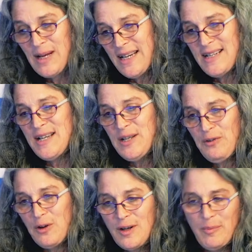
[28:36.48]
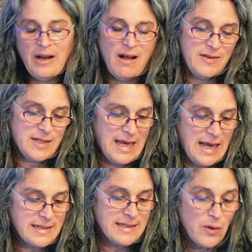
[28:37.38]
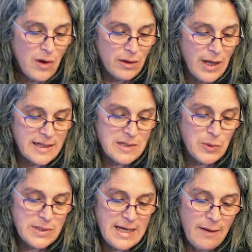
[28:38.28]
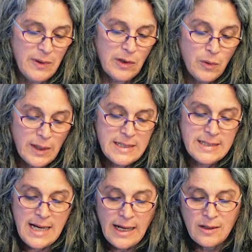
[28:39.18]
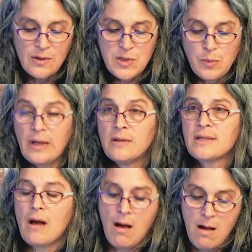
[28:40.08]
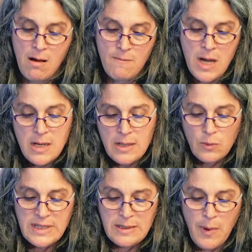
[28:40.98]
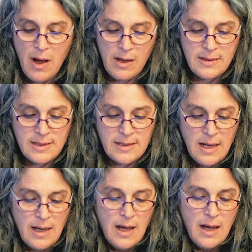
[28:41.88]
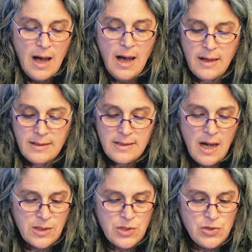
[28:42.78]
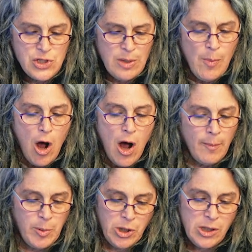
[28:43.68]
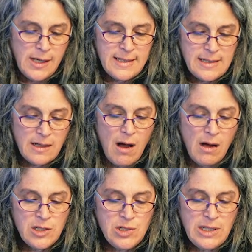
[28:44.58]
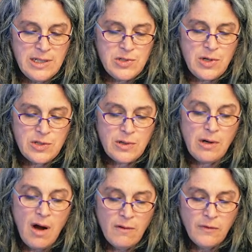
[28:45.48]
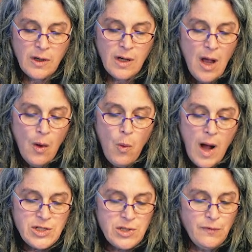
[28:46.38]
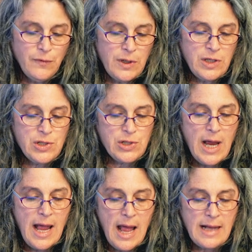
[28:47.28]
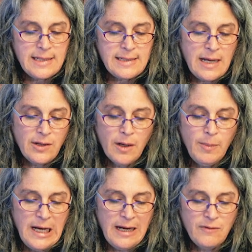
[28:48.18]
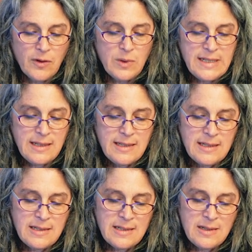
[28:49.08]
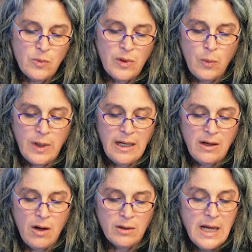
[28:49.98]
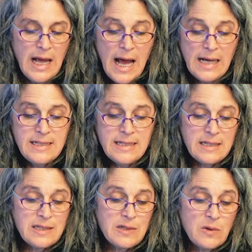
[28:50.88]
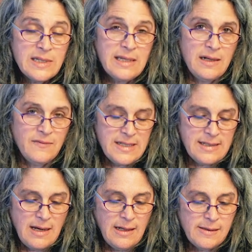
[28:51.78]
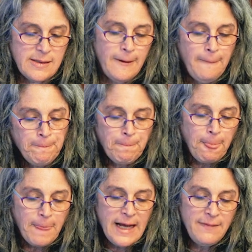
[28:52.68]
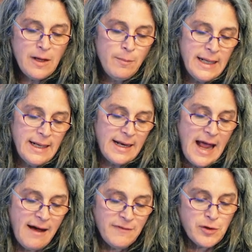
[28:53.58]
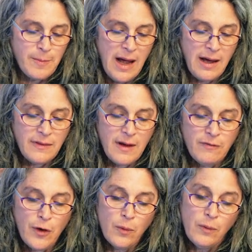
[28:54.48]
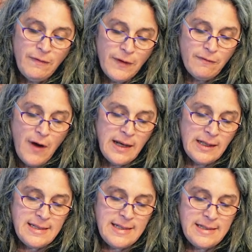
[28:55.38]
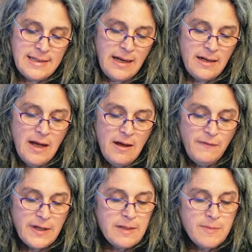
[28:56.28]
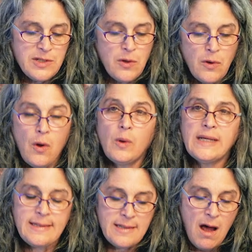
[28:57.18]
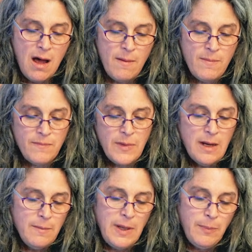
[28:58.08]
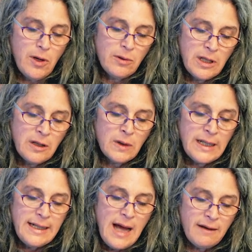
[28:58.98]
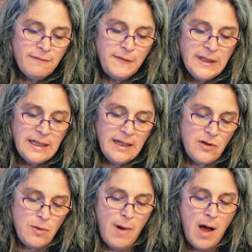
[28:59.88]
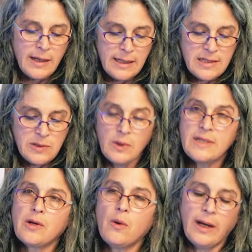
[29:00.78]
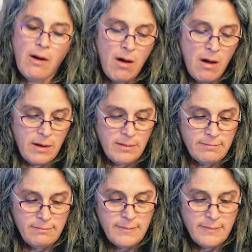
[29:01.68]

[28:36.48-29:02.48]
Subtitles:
going to continue for a little bit on this case, so-called experts have been quick to diagnose Reynolds' calm response. Dr. Jim Hopper, a psychology instructor at Harvard, watched the footage and said her behavior was consistent with what he called a disassociative state. In the immediate aftermath of horrific violence, he said, victims don't always sob. People are literally not feeling in their bodies what's going on.